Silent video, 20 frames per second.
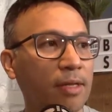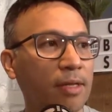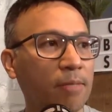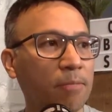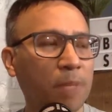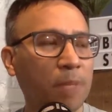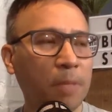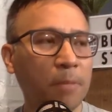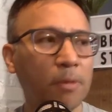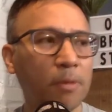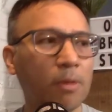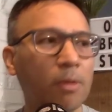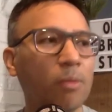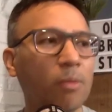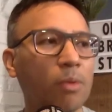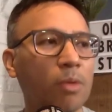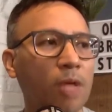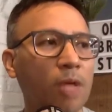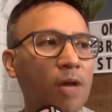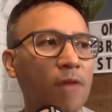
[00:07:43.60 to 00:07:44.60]
people
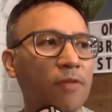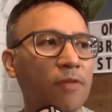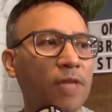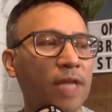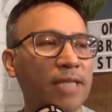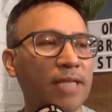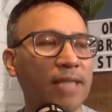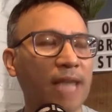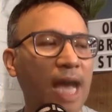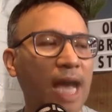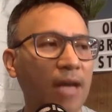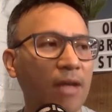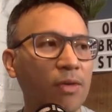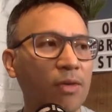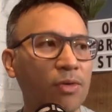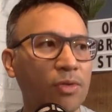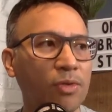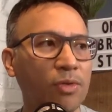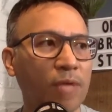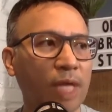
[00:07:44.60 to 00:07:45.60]
will often ask, how do you
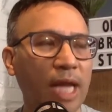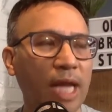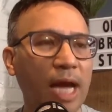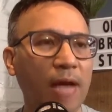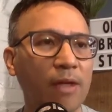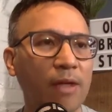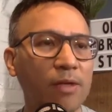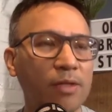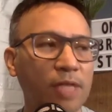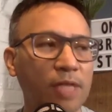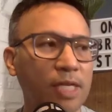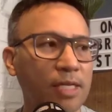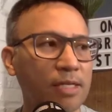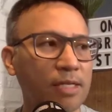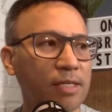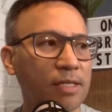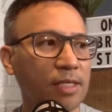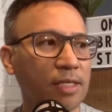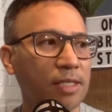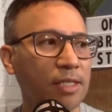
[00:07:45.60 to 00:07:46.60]
do that? How do you stay
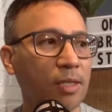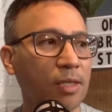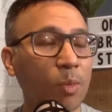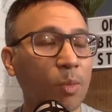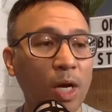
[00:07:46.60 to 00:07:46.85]
consistent?